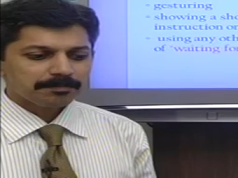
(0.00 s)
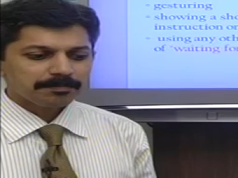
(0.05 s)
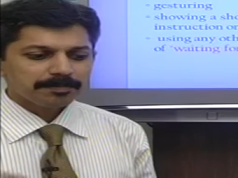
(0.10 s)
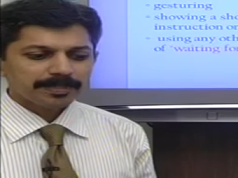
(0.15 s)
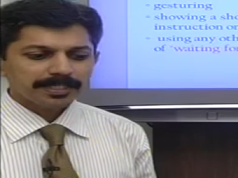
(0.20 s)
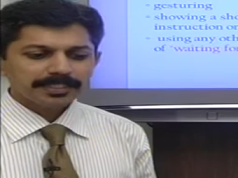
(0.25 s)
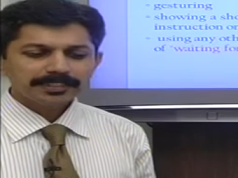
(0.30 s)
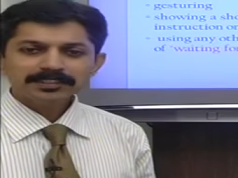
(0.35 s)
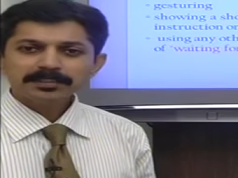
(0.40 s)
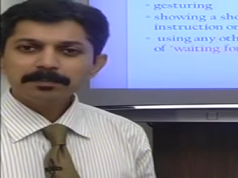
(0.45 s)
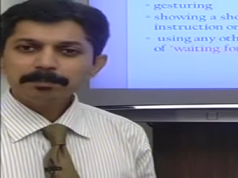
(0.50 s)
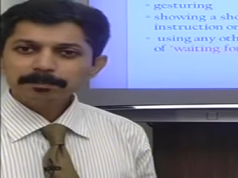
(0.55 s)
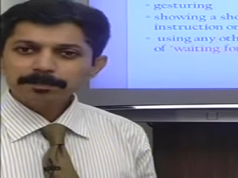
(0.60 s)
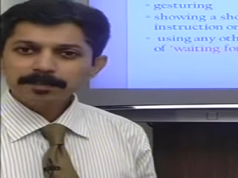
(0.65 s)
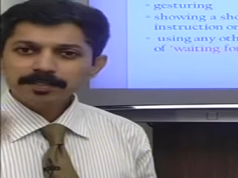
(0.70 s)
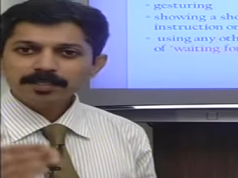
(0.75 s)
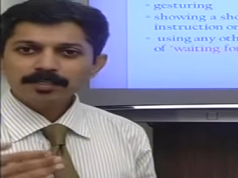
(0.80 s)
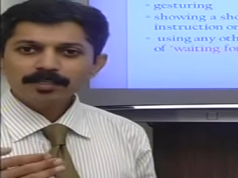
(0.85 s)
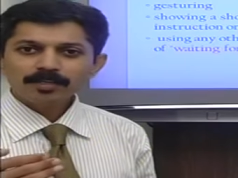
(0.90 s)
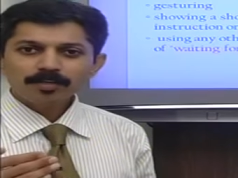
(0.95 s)
that brings the
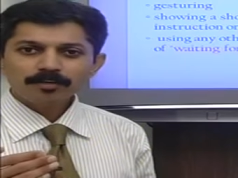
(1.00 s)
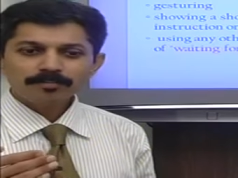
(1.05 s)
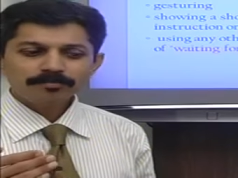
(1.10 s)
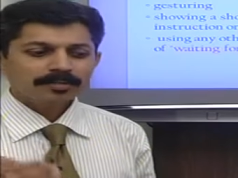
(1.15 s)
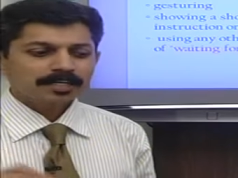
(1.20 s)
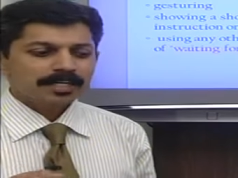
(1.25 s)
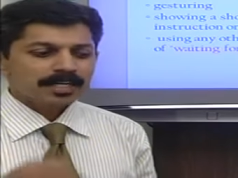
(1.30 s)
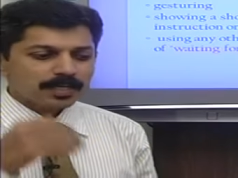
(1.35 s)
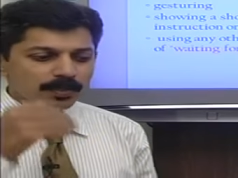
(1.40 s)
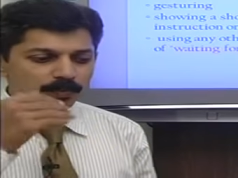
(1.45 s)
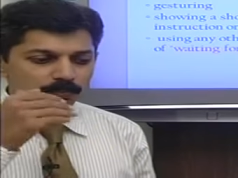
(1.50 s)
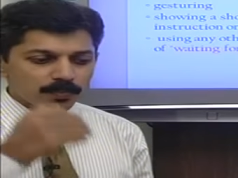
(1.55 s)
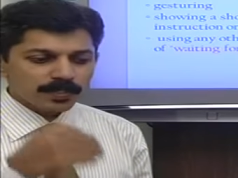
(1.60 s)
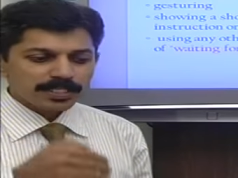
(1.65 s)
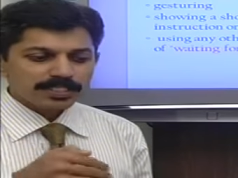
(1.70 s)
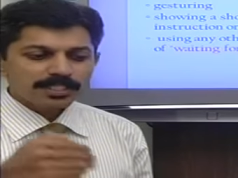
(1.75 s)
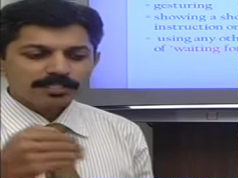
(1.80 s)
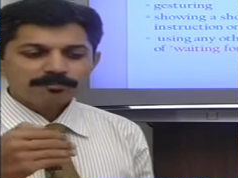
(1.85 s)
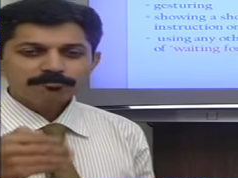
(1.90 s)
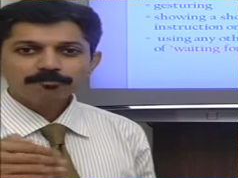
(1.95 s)
period of
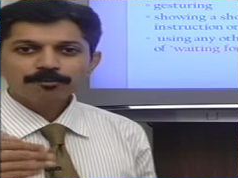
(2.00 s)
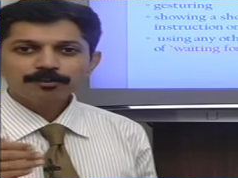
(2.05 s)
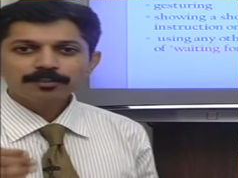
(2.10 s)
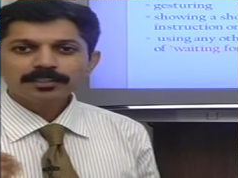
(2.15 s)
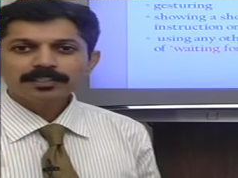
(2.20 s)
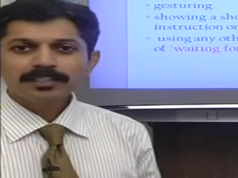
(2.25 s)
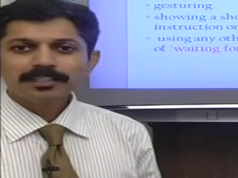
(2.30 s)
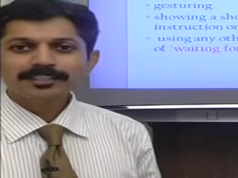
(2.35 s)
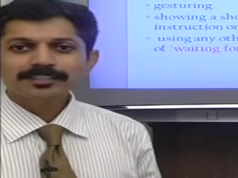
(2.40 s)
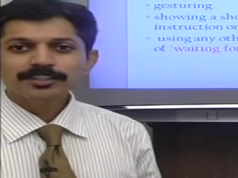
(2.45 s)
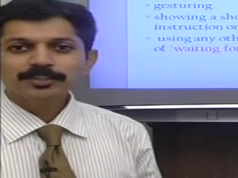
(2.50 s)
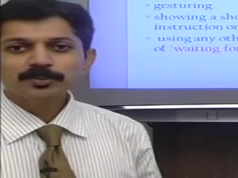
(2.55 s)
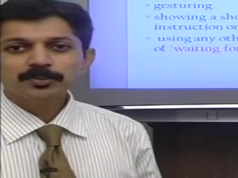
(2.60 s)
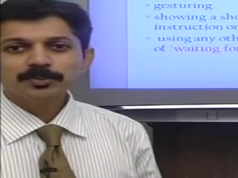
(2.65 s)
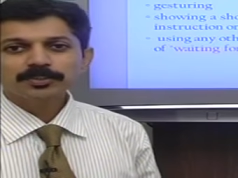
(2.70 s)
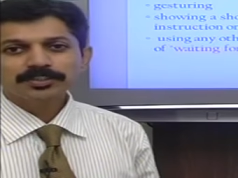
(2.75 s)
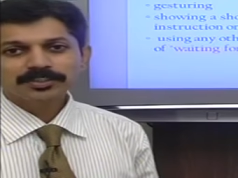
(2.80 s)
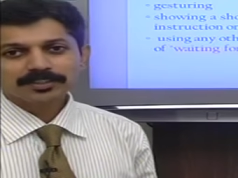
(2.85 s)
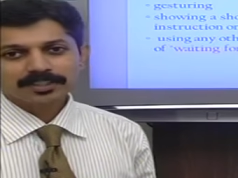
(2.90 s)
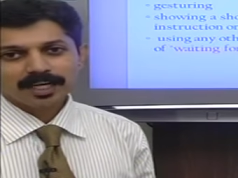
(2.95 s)
waiting for the lesson
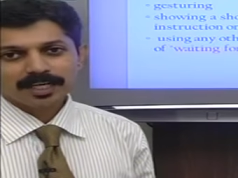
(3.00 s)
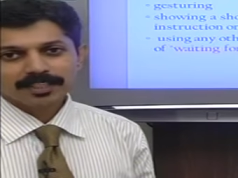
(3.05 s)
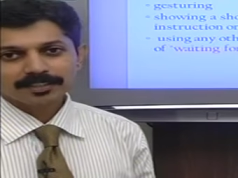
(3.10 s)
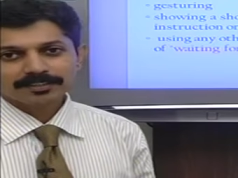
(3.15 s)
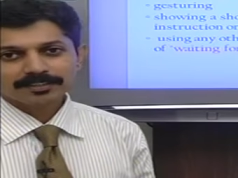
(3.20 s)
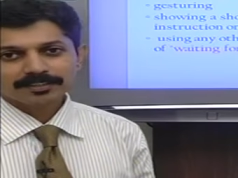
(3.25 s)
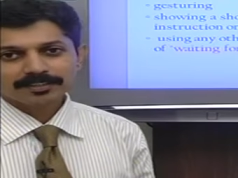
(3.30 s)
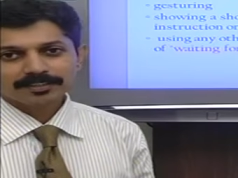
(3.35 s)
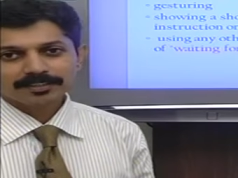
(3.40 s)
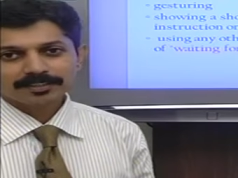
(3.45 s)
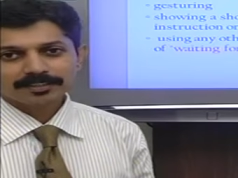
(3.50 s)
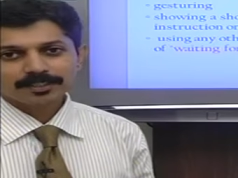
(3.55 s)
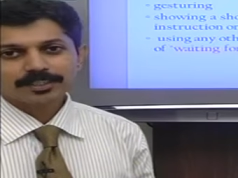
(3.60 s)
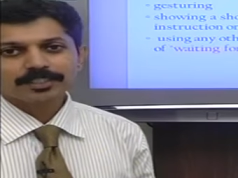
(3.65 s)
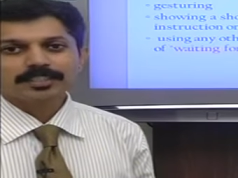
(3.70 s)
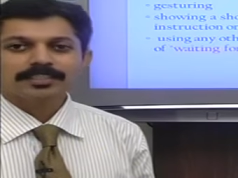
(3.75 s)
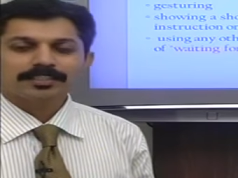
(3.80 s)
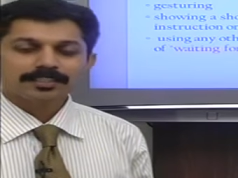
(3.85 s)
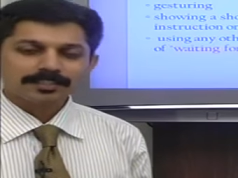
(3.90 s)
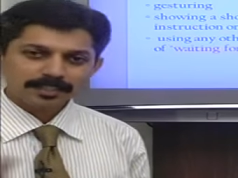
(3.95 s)
to start
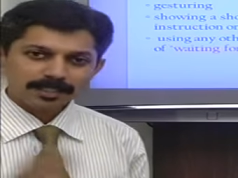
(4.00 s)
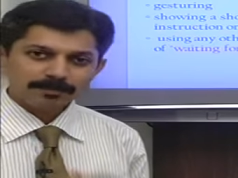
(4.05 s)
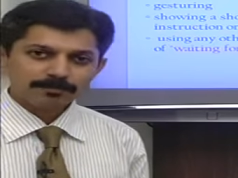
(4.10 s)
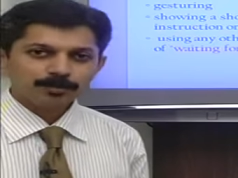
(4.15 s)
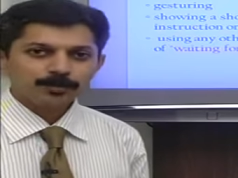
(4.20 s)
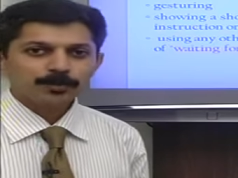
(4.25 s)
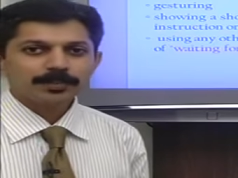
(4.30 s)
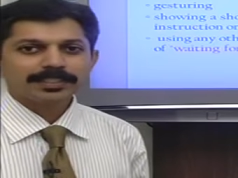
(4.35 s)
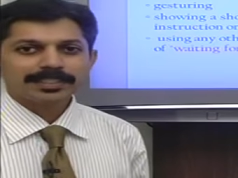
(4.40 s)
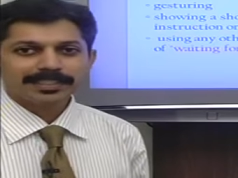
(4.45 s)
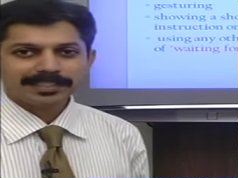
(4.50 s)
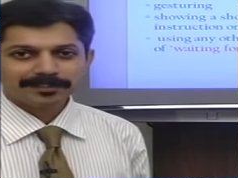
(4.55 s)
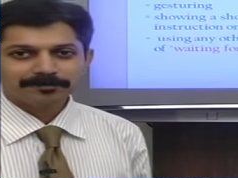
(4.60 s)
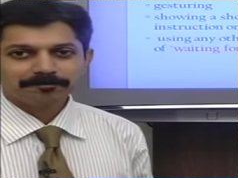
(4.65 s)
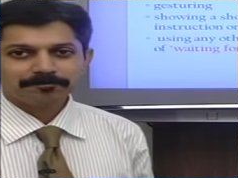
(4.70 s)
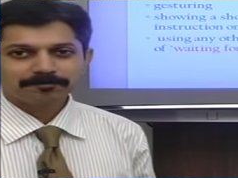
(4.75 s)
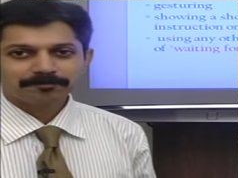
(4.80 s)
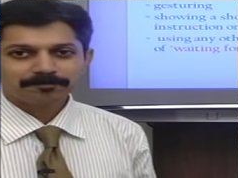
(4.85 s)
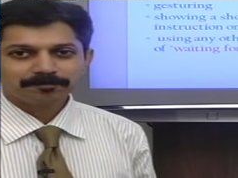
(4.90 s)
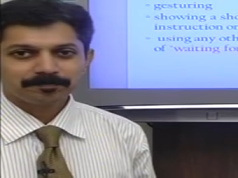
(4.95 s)
come to an
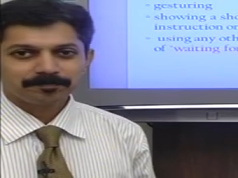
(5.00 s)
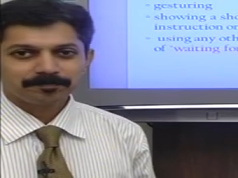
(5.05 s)
end.